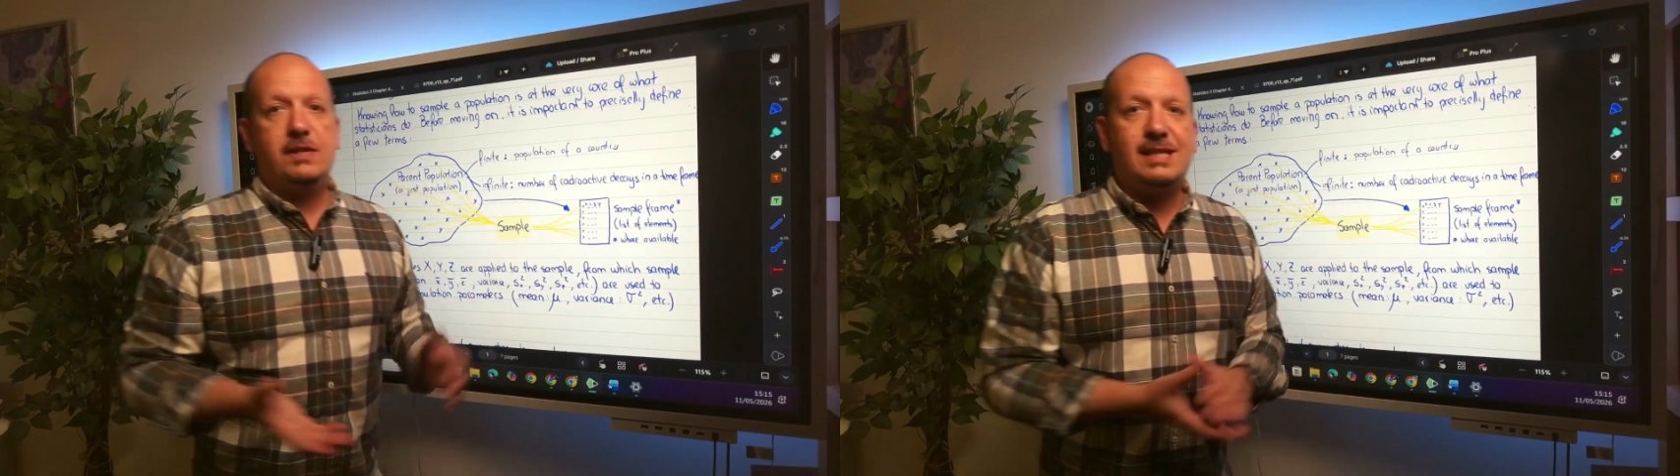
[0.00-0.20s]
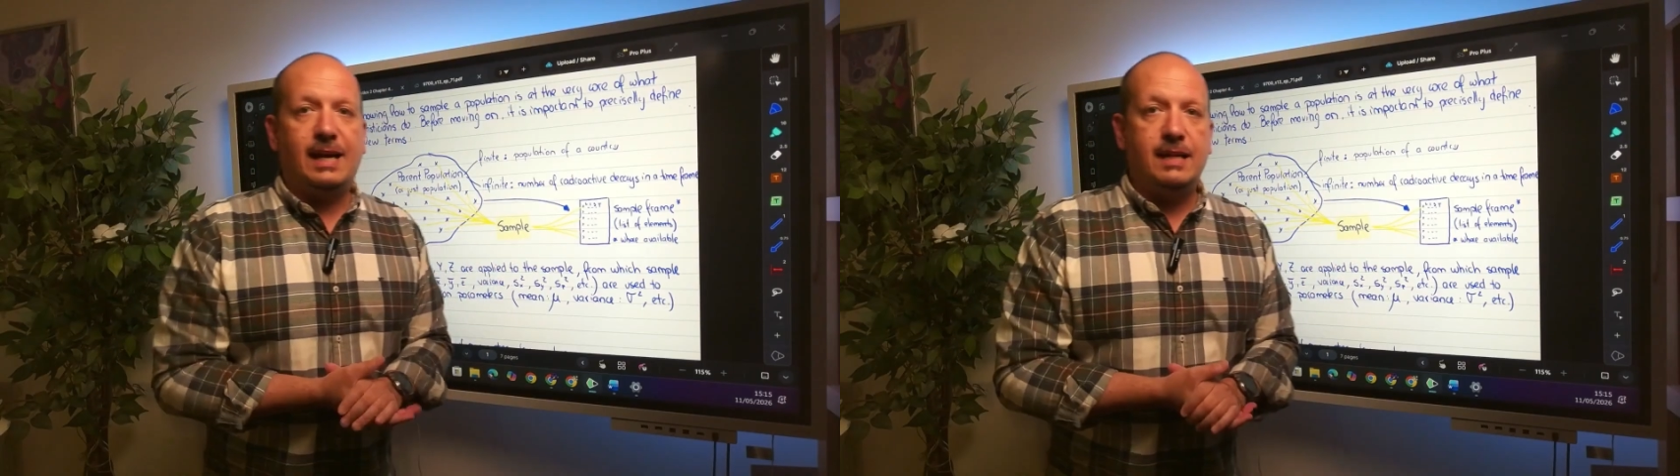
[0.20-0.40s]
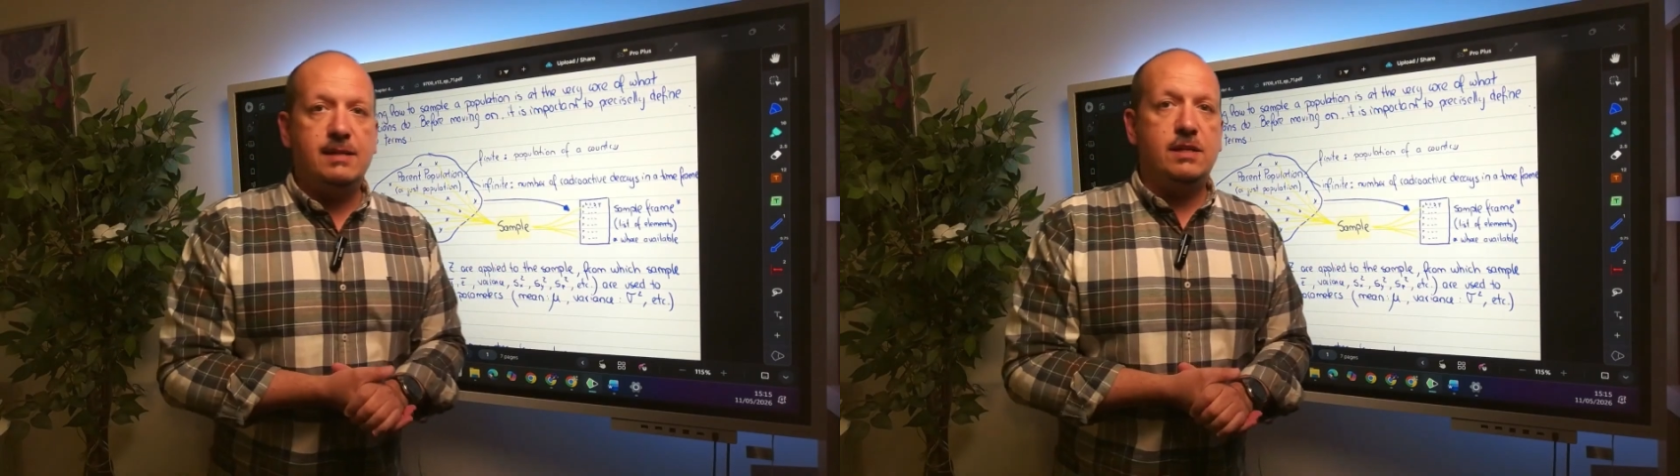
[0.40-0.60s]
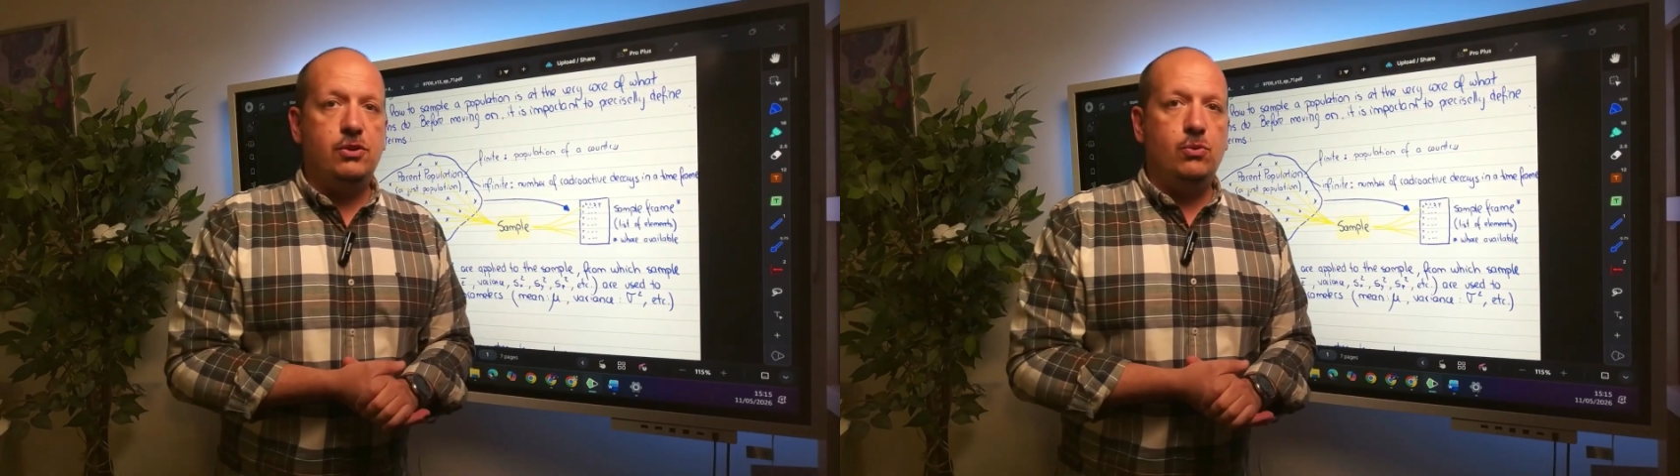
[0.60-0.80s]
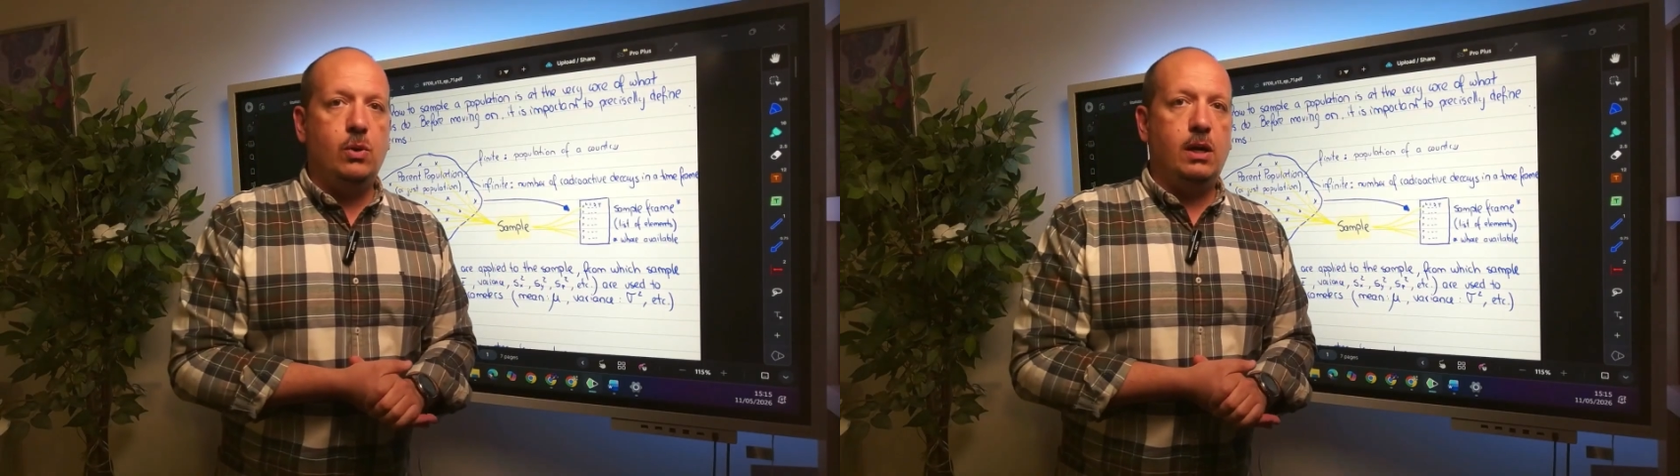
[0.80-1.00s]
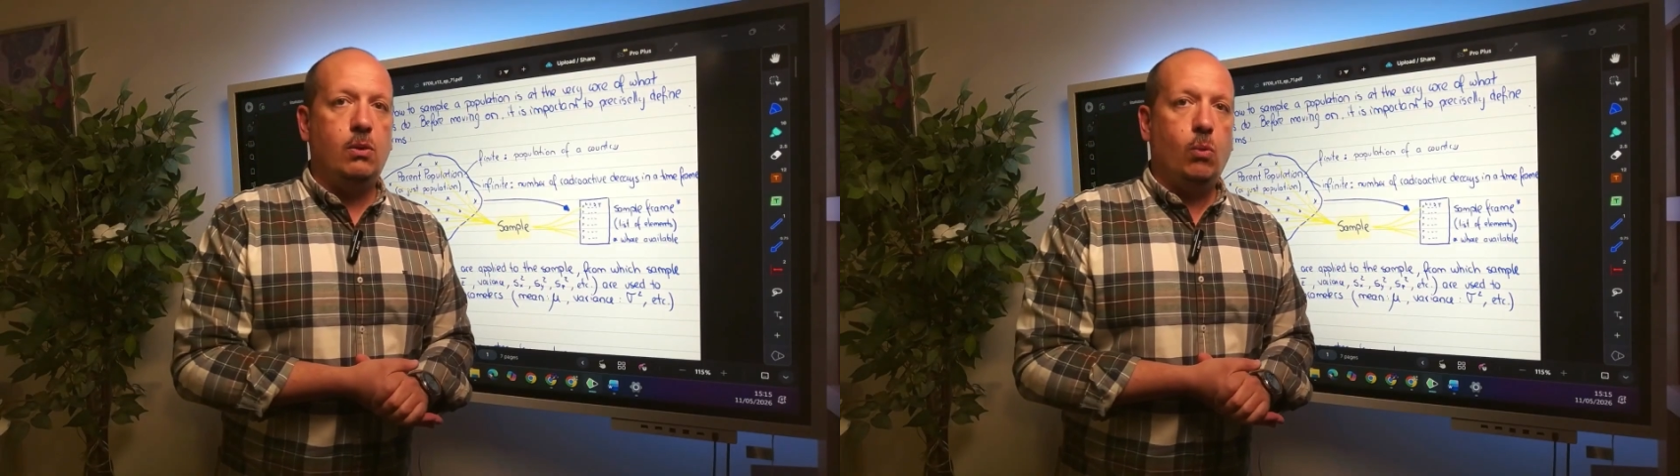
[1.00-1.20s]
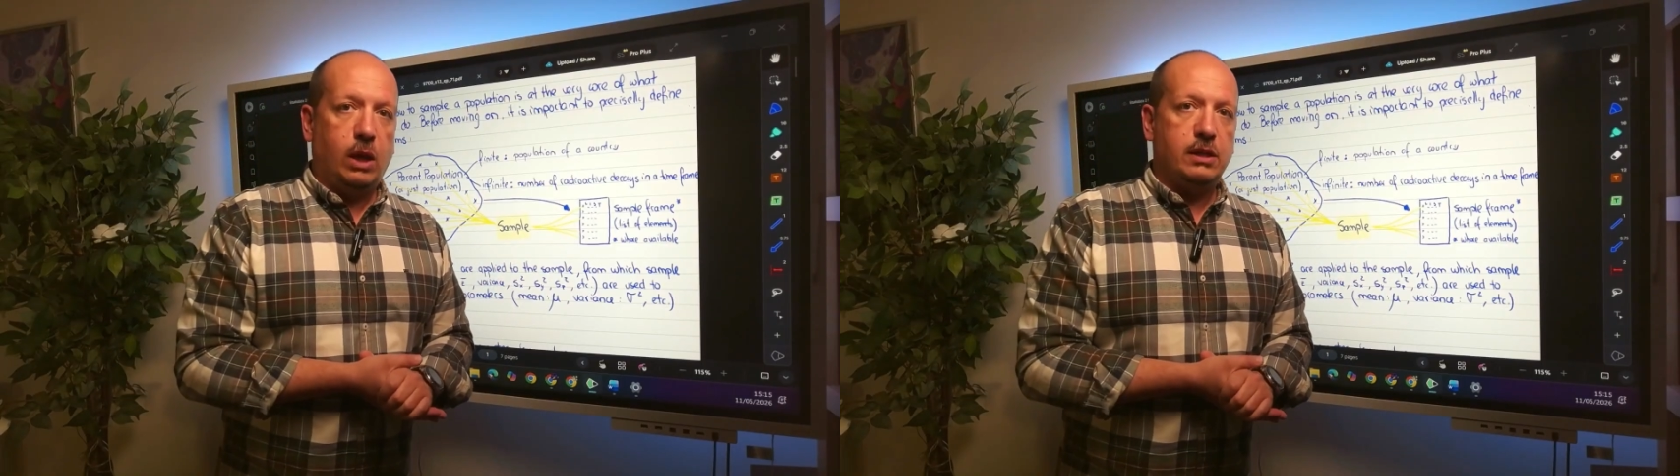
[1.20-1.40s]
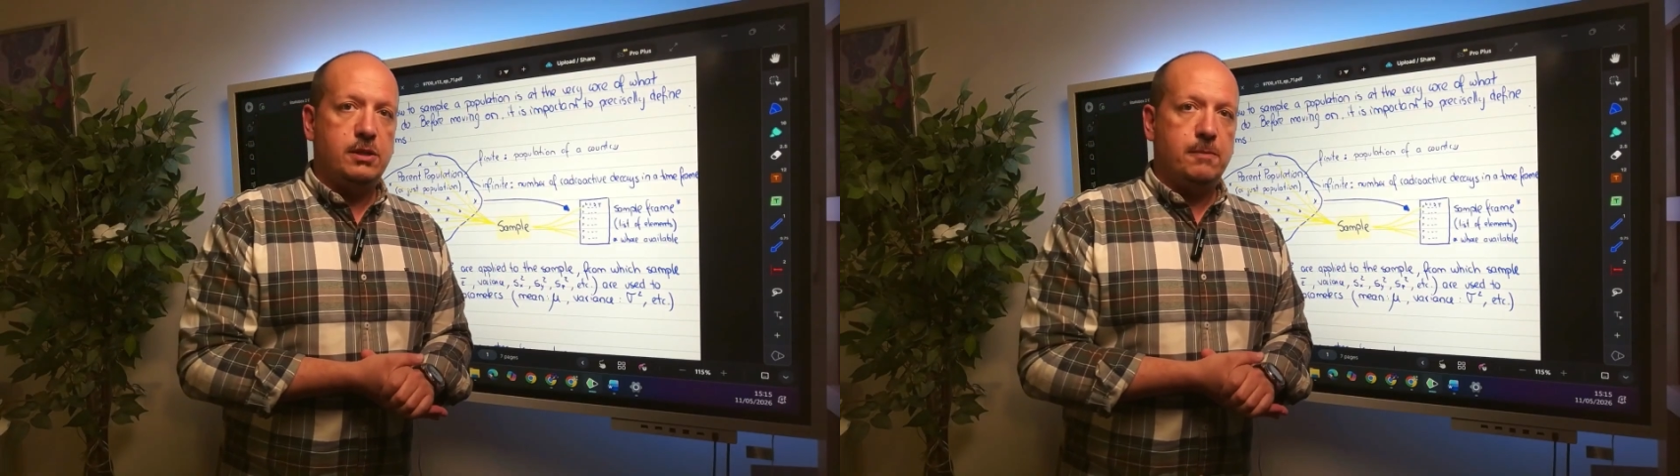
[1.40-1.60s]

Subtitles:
size you want.